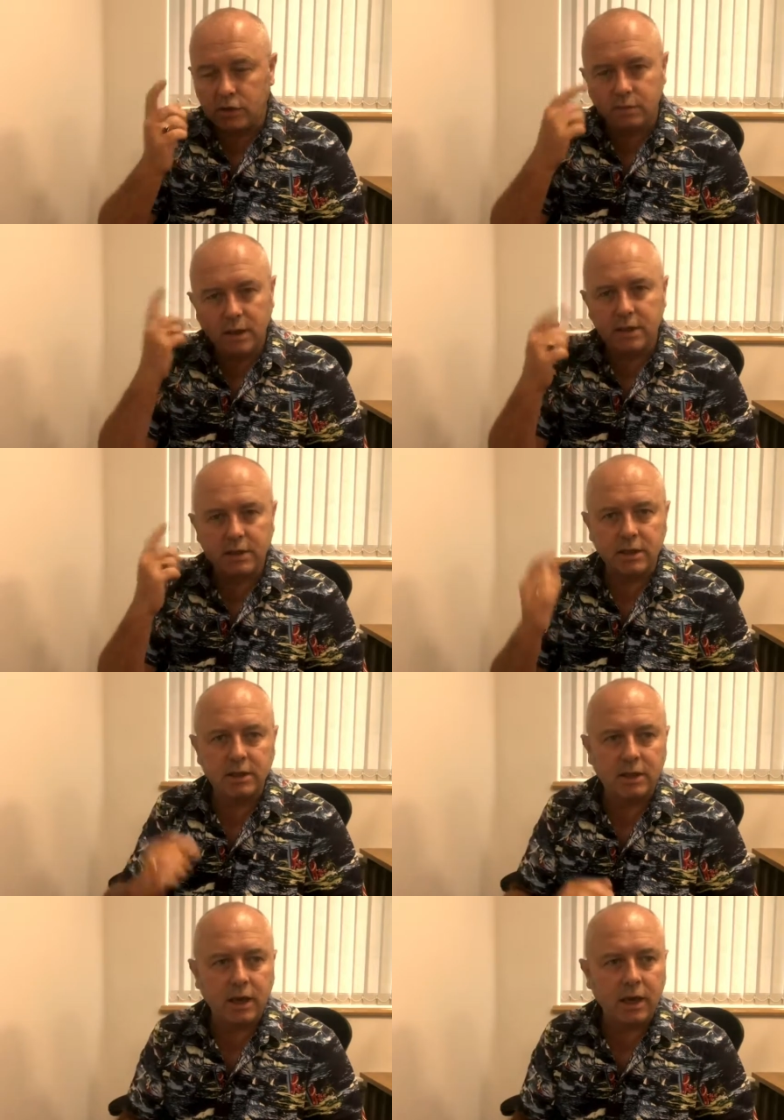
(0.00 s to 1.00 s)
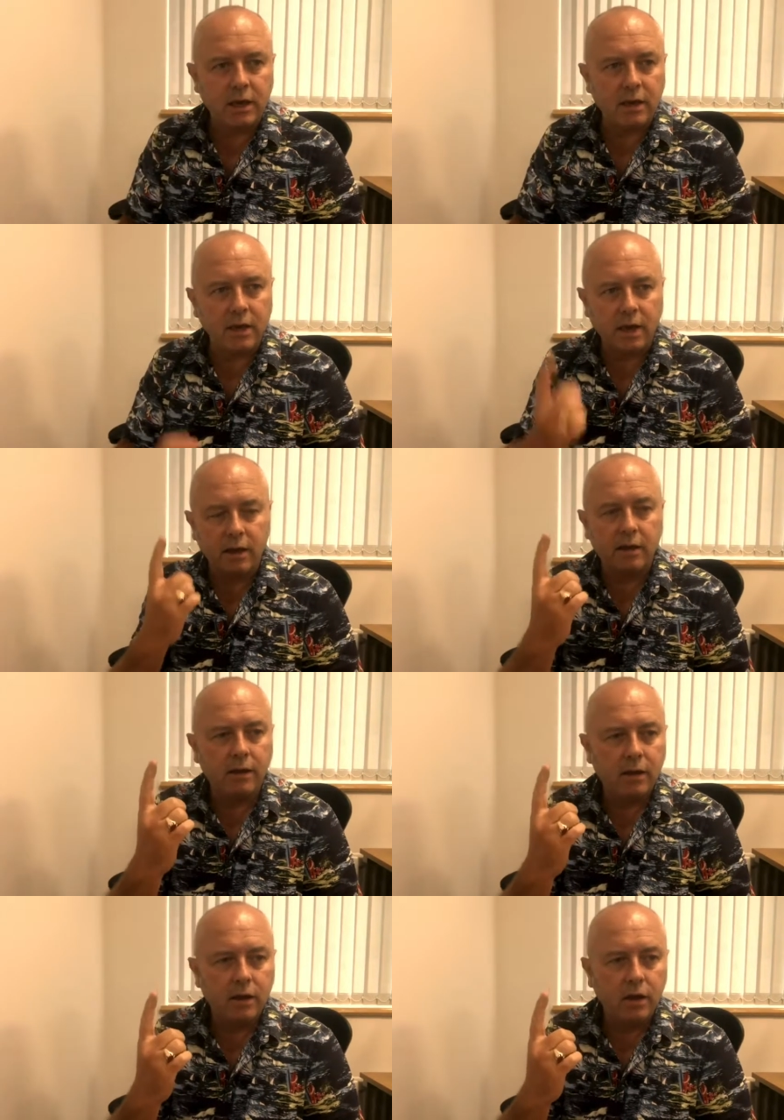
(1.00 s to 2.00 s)
good mindset to get in that
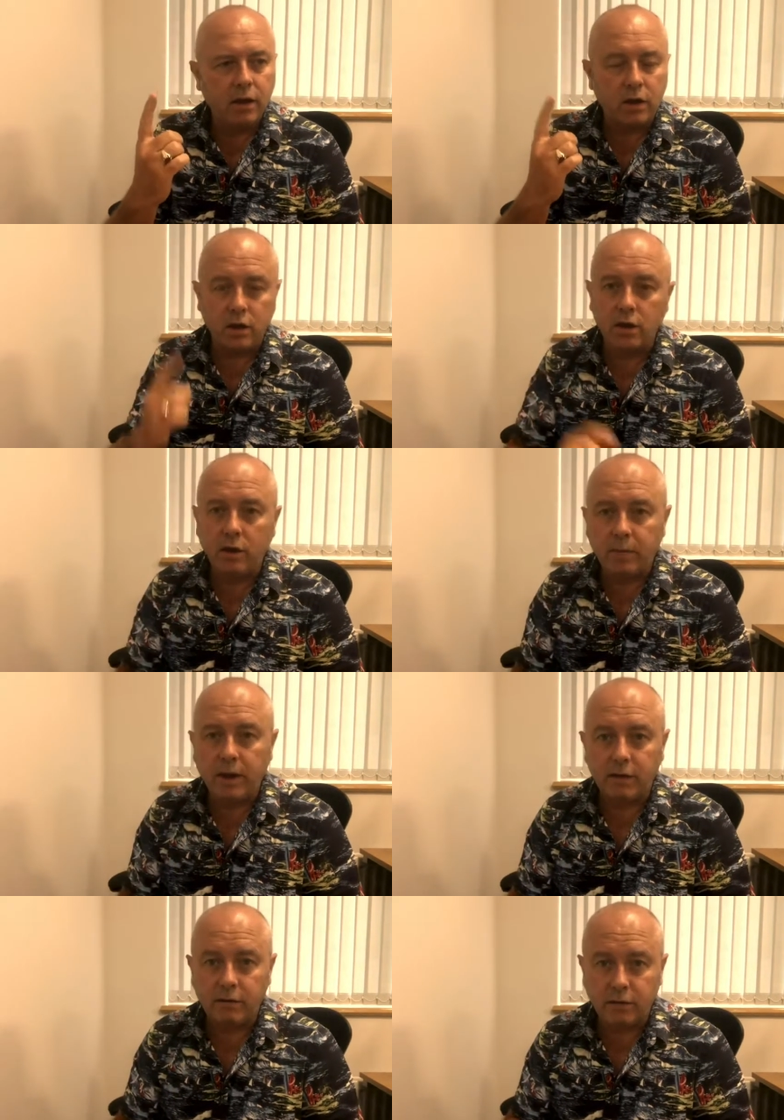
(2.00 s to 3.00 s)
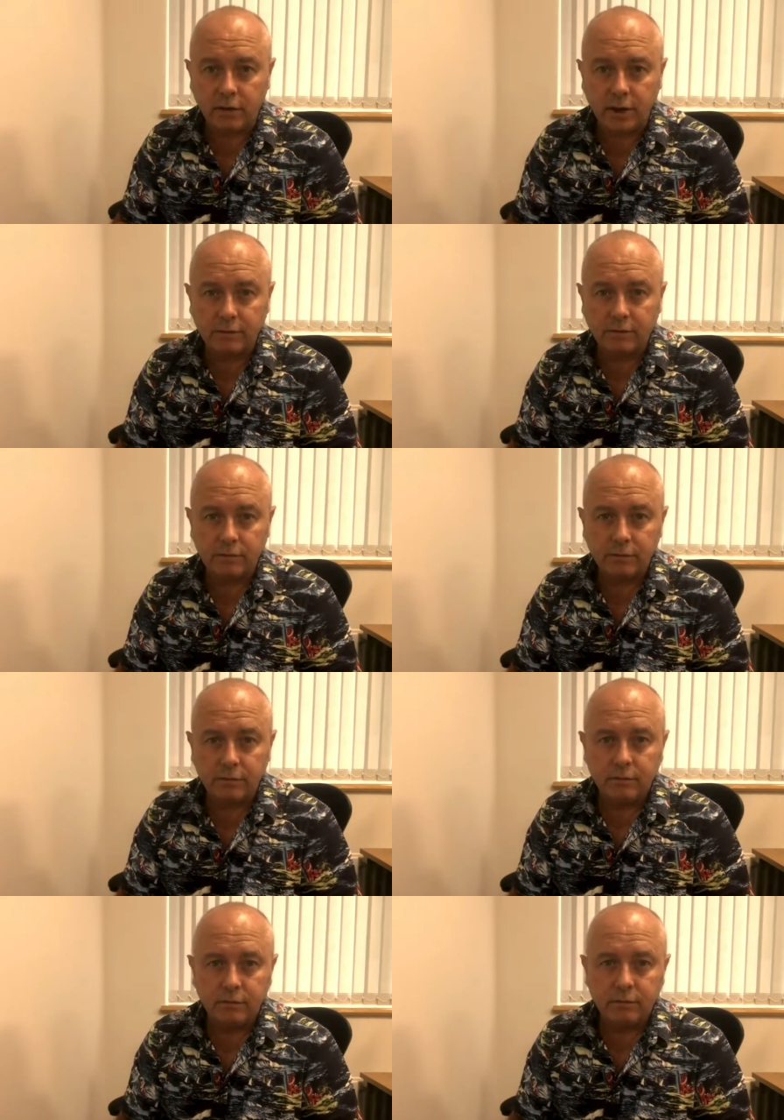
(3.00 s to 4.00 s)
you're not paying for it.
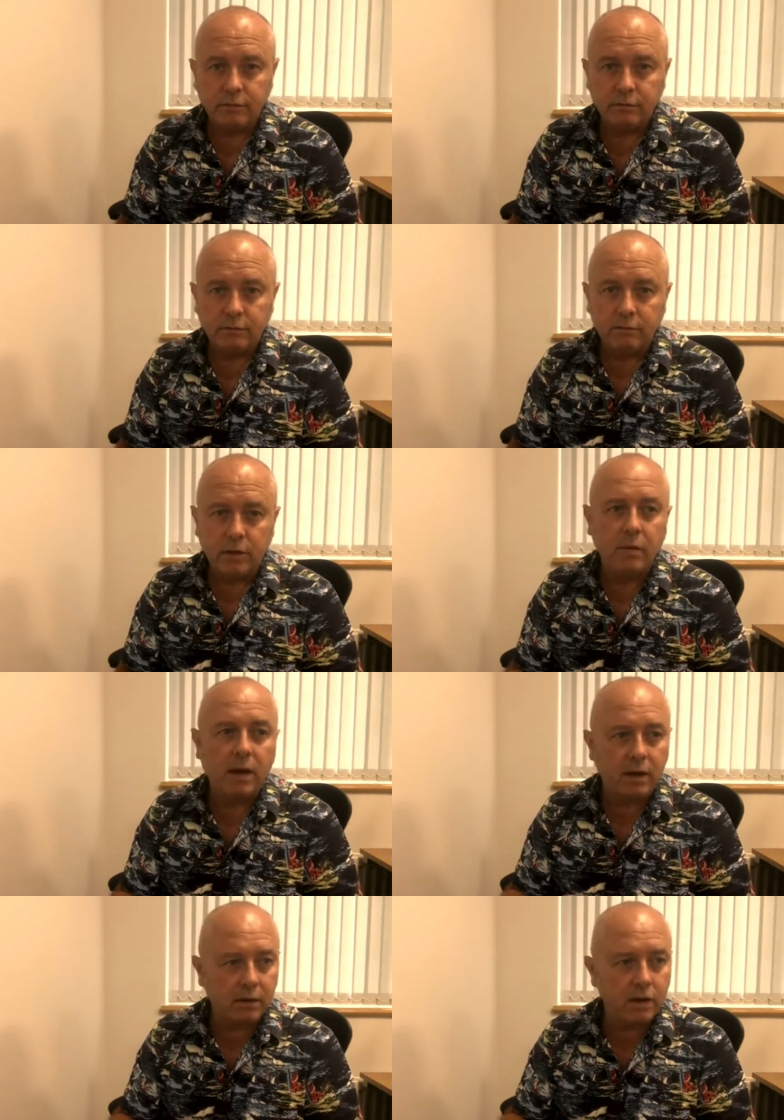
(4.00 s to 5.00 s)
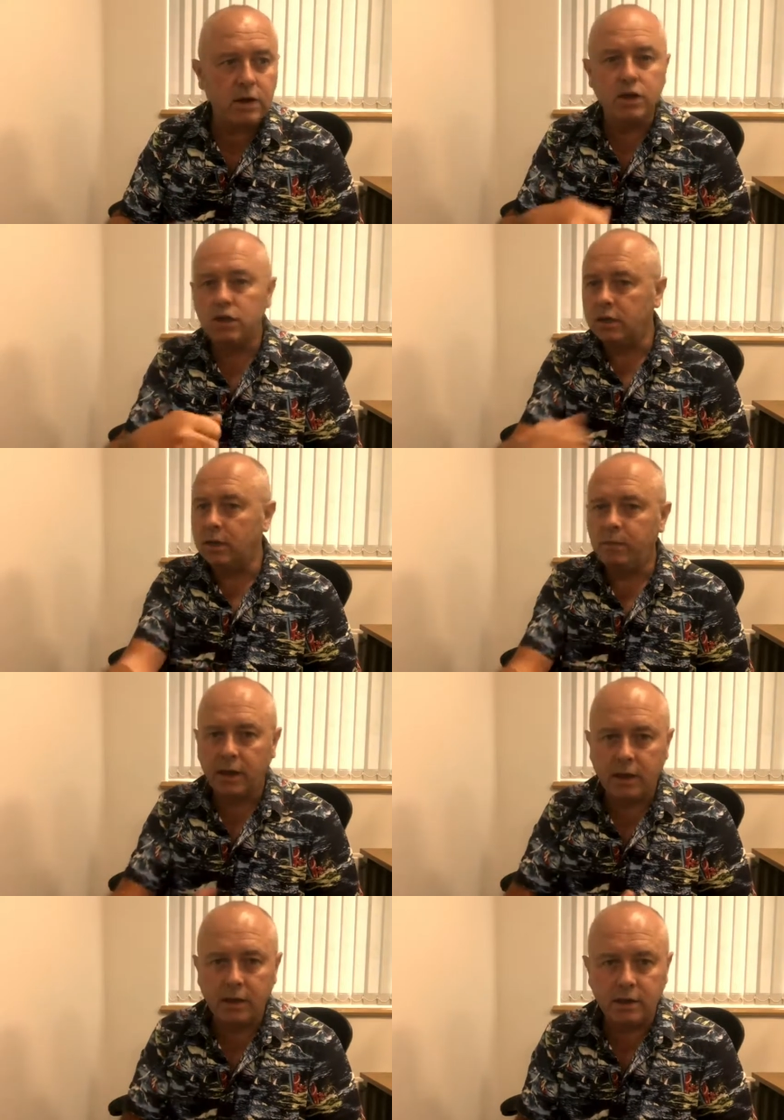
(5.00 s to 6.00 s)
You might initially
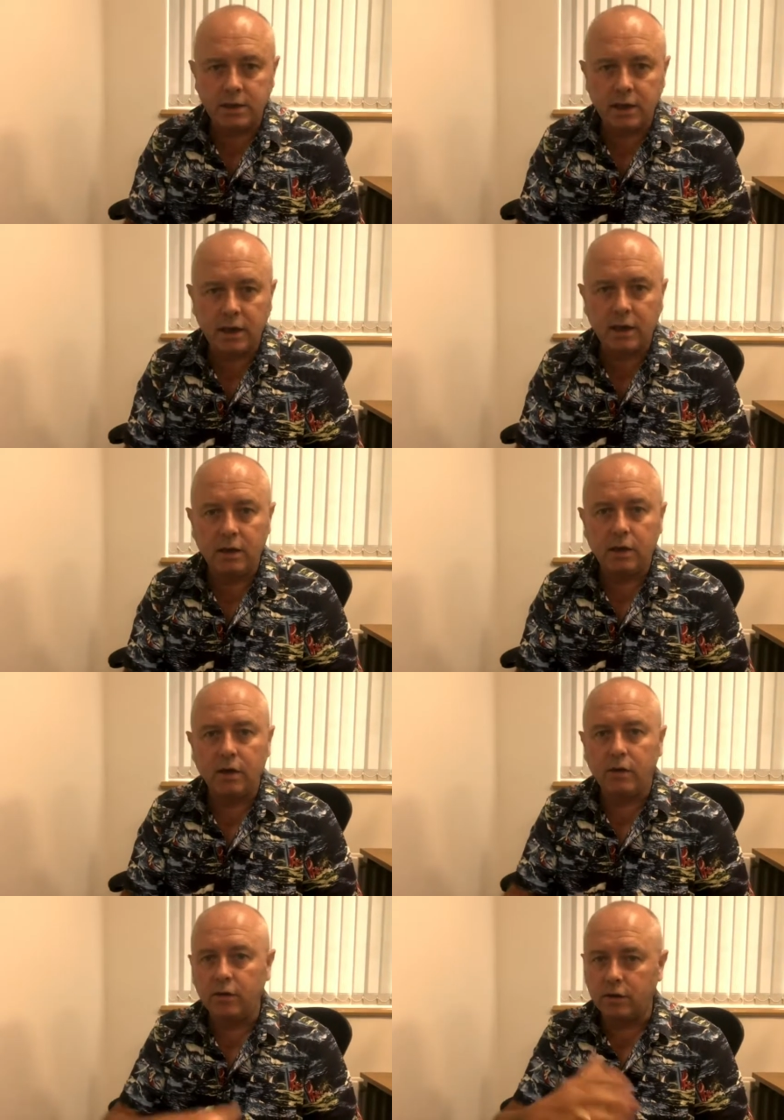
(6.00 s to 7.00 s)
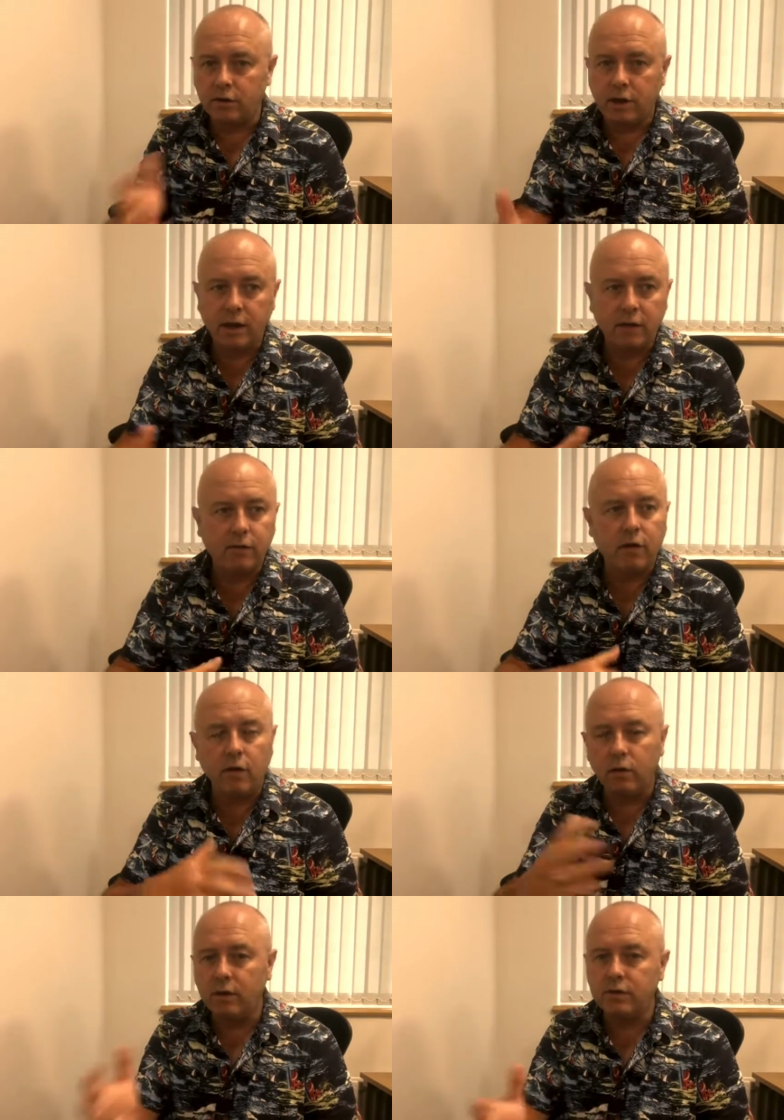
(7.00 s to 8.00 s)
pay the designer or the creative
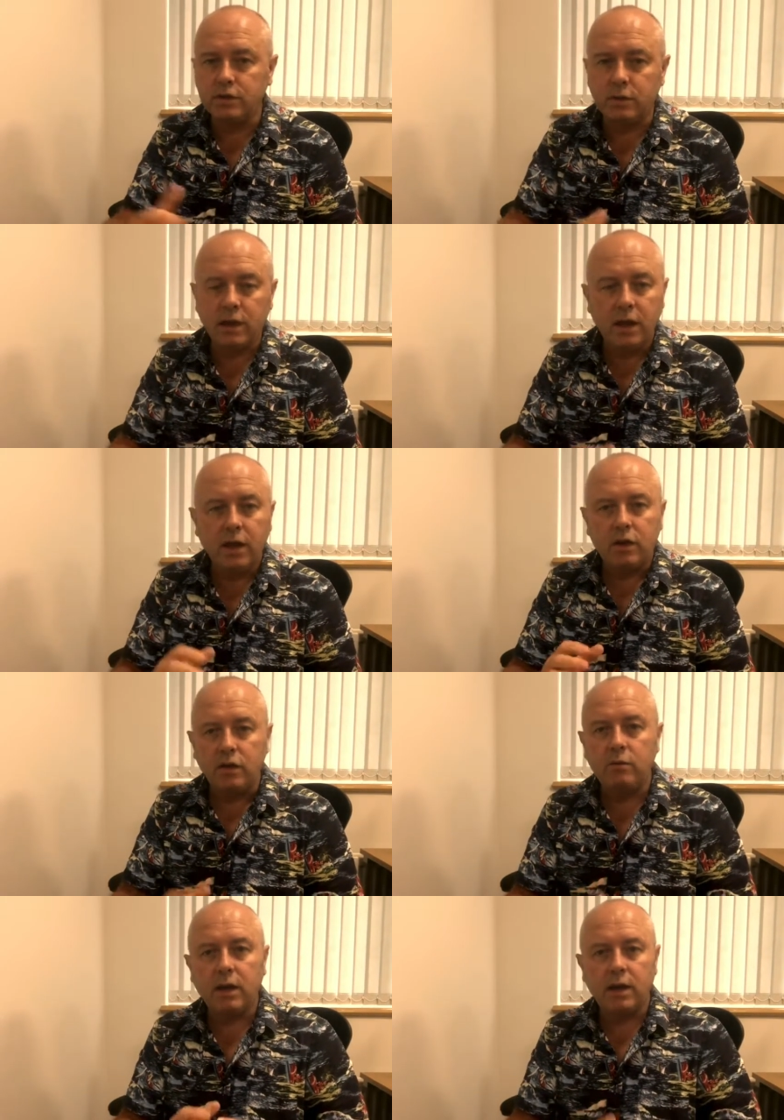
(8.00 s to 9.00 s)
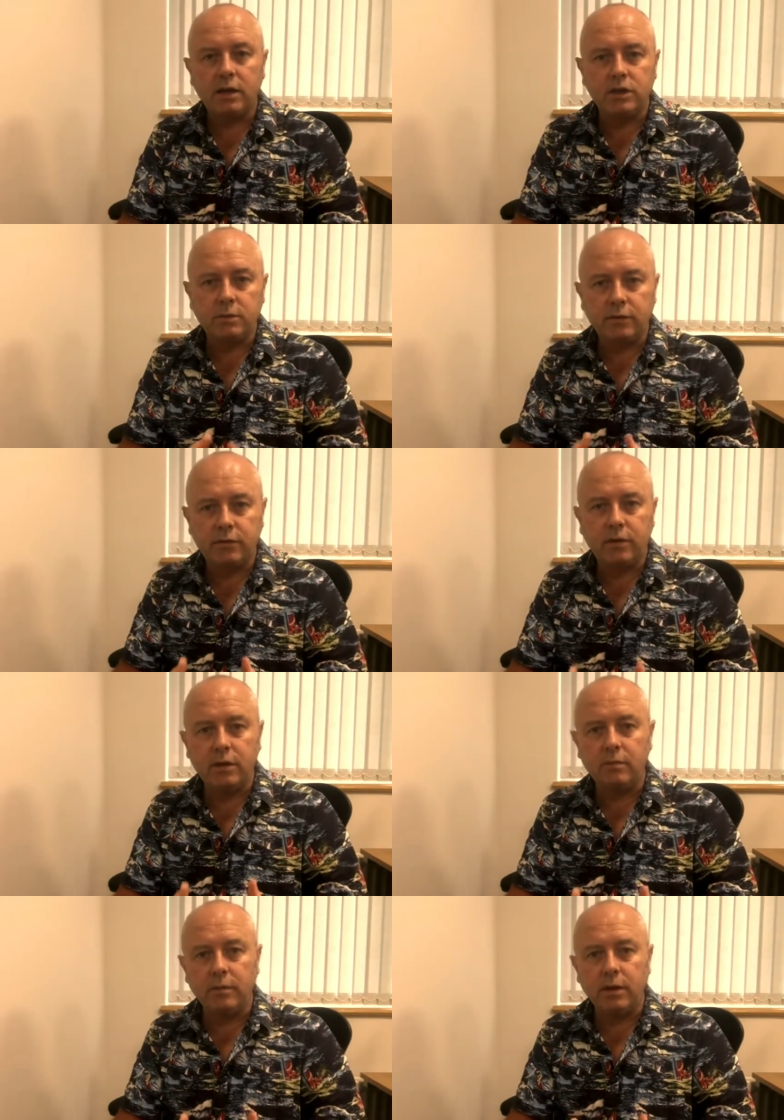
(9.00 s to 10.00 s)
or whoever's doing it. You might actually be
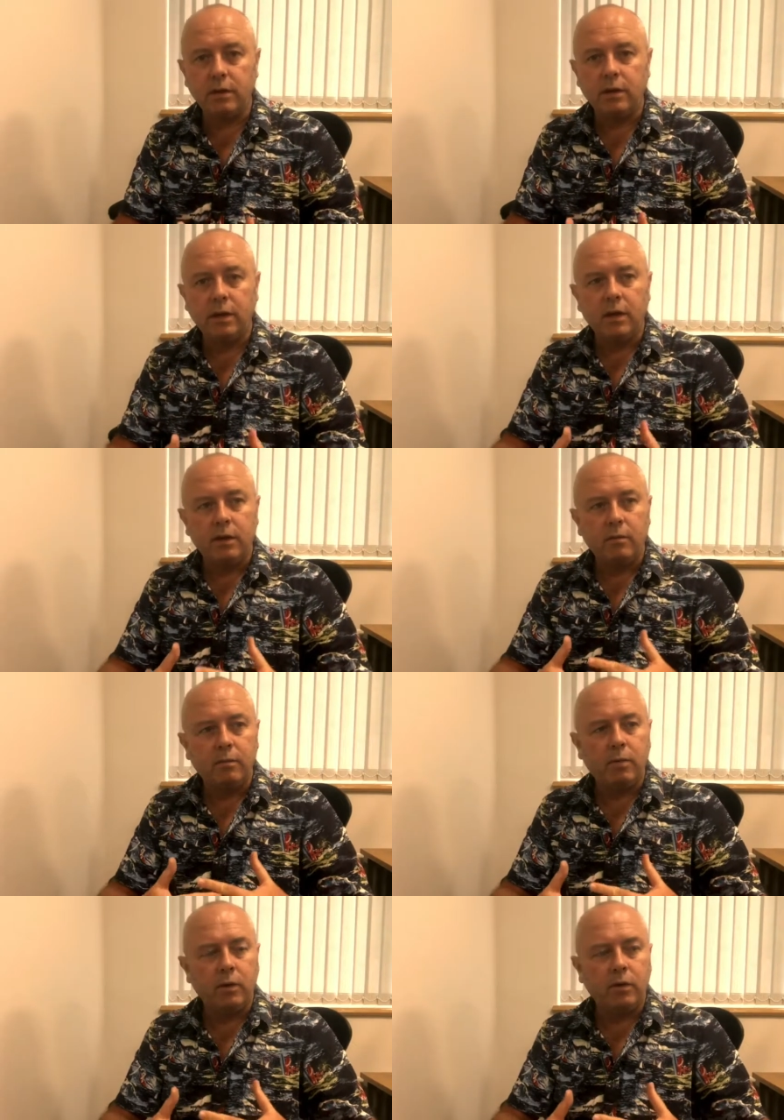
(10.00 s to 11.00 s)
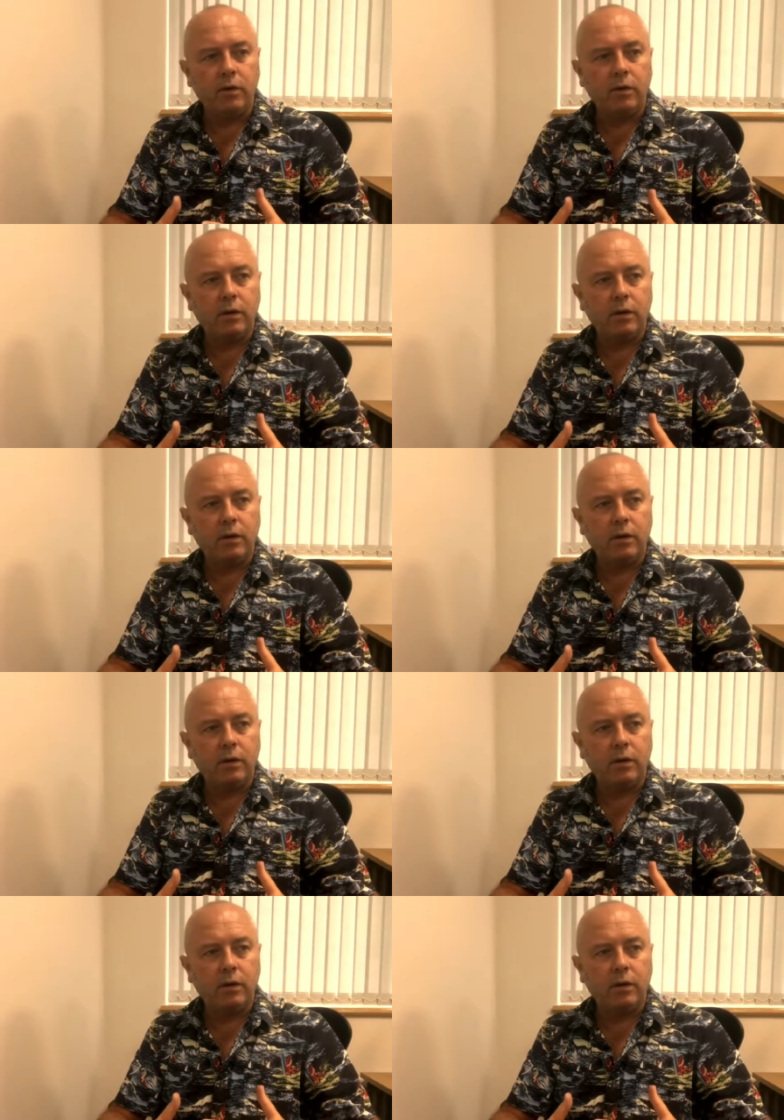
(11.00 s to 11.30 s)
footing the bill, but